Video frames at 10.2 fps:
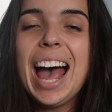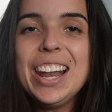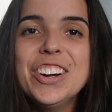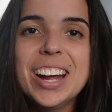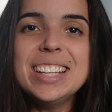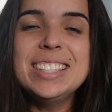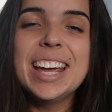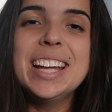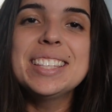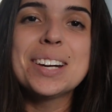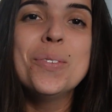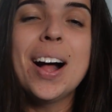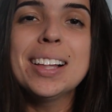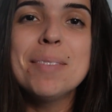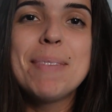Hello greetings and
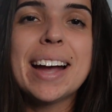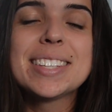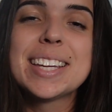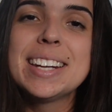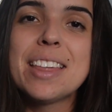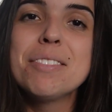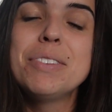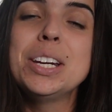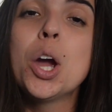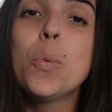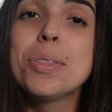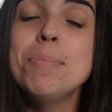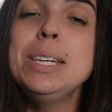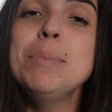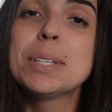welcome back to another video with
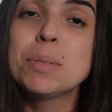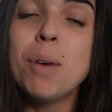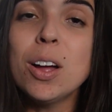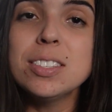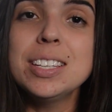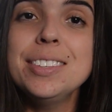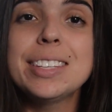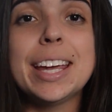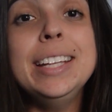me, Miss Martins.